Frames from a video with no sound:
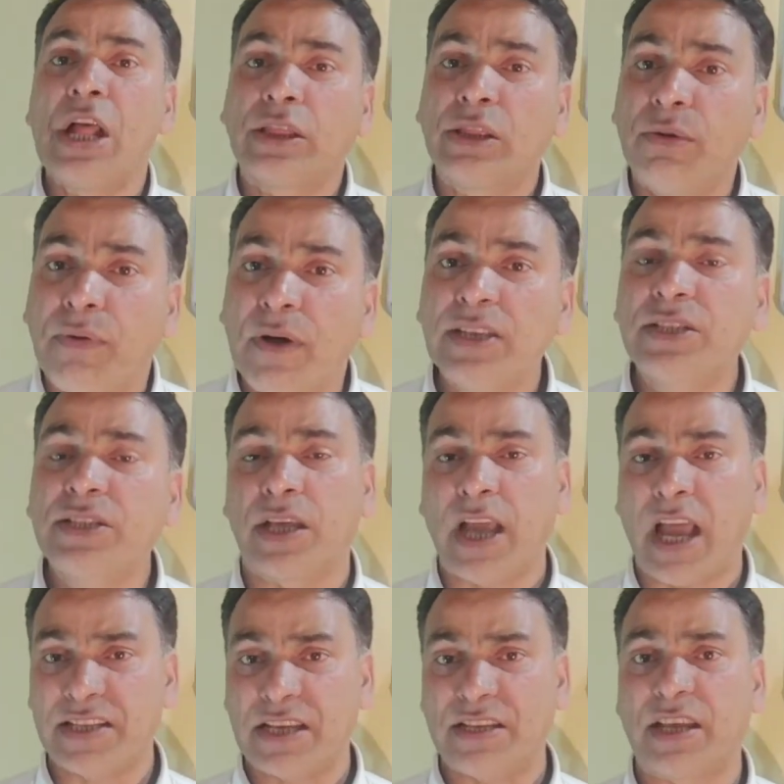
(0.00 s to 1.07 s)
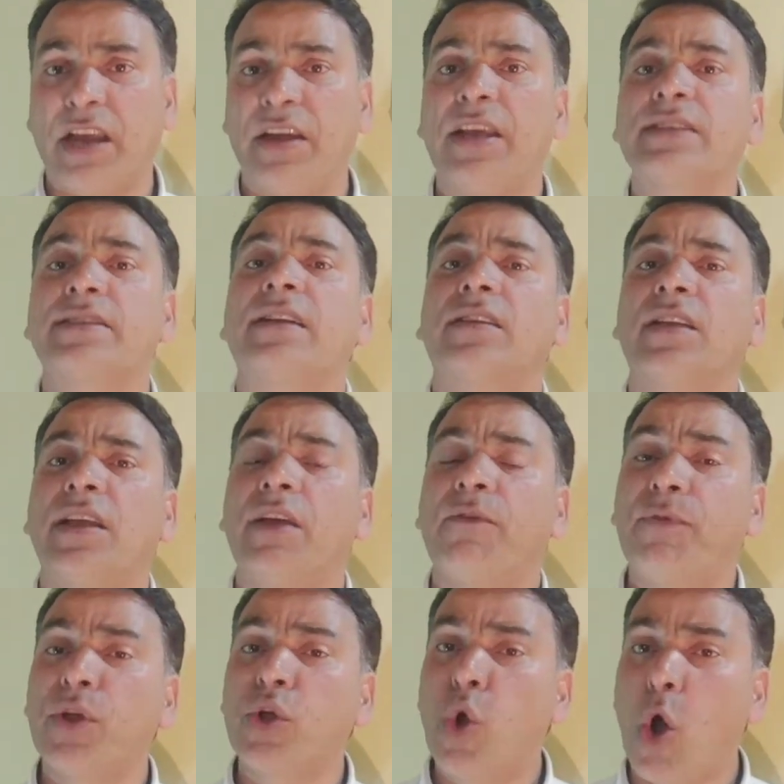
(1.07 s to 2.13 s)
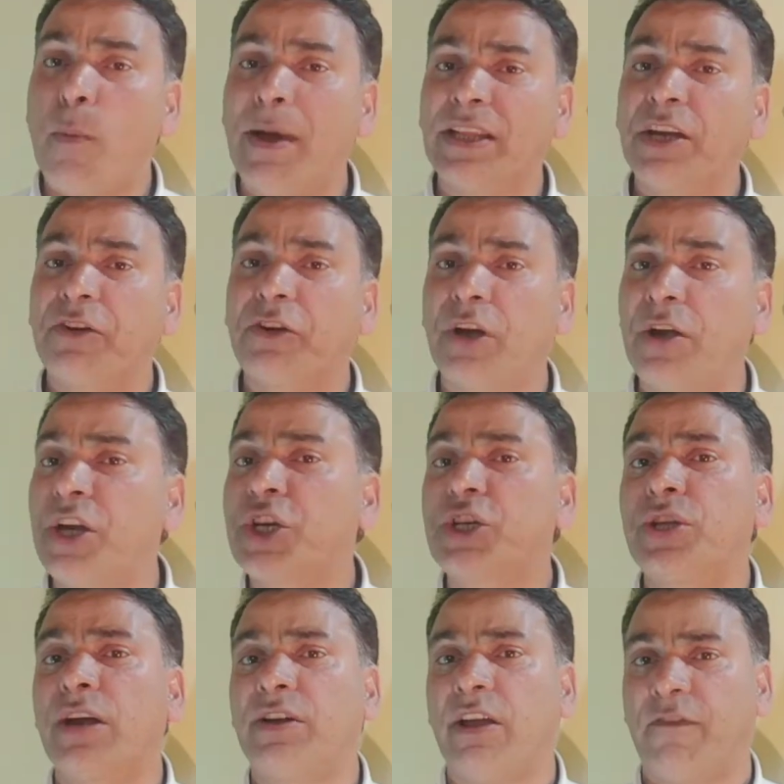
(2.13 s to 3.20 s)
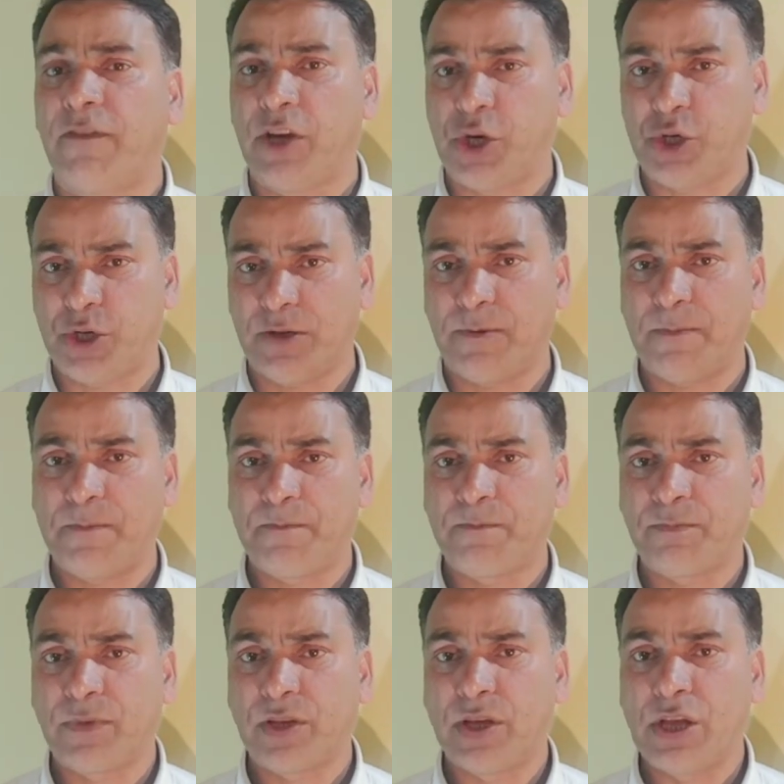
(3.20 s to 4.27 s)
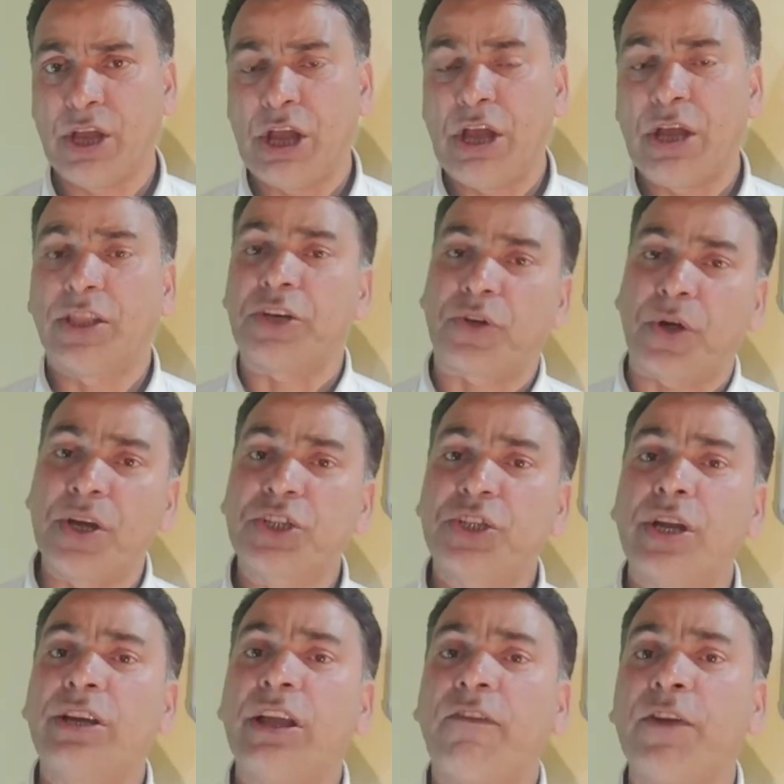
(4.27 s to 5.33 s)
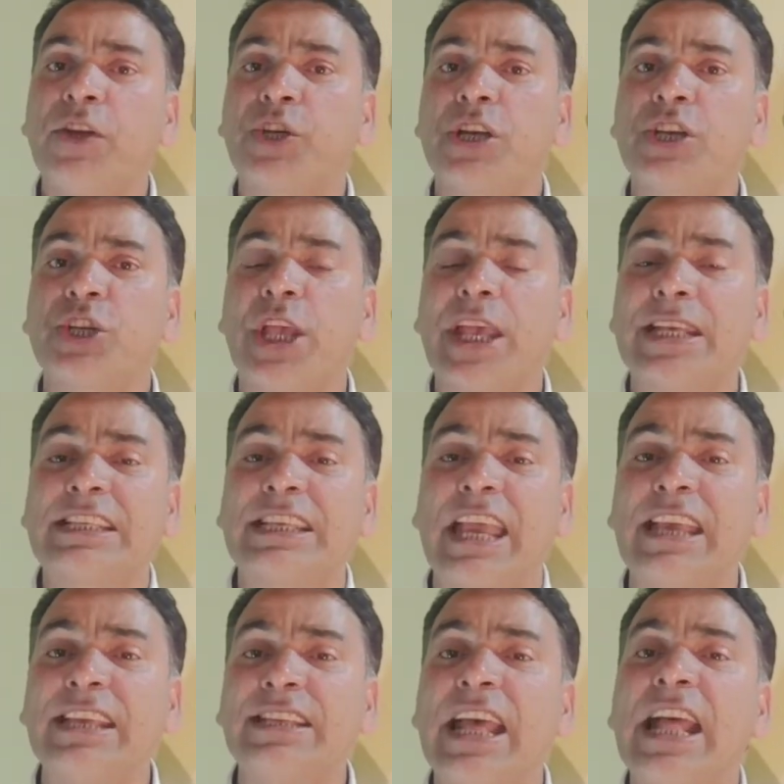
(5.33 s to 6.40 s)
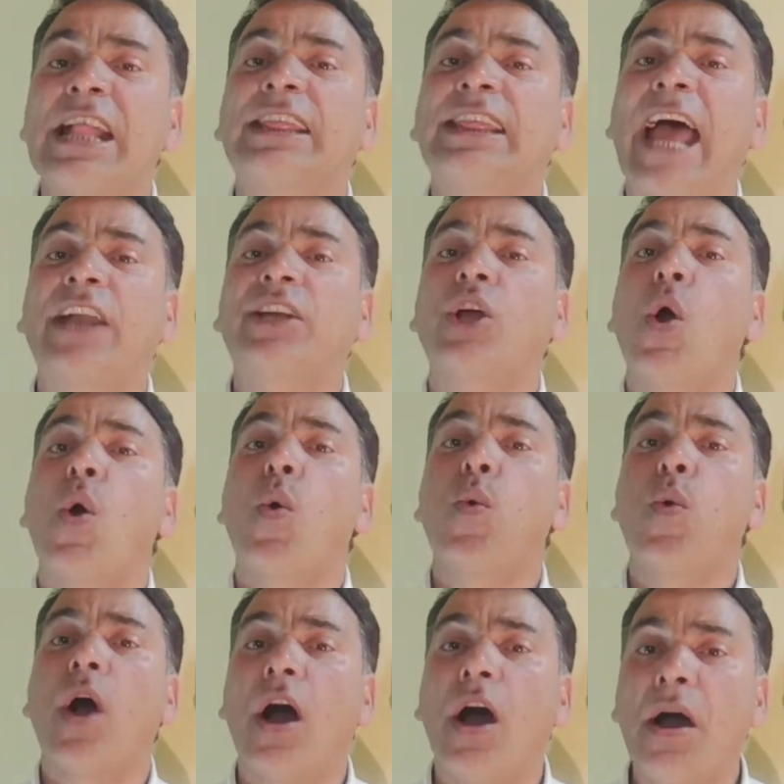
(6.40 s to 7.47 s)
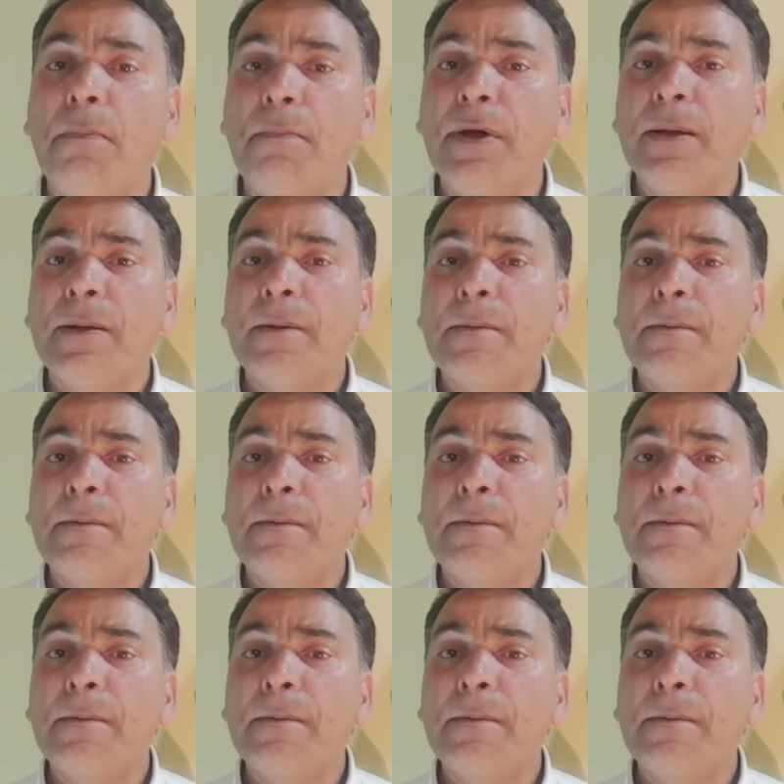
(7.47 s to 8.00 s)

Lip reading: The first thing, as I said, is that if we go by the traditional definition, the traditional definition says that verb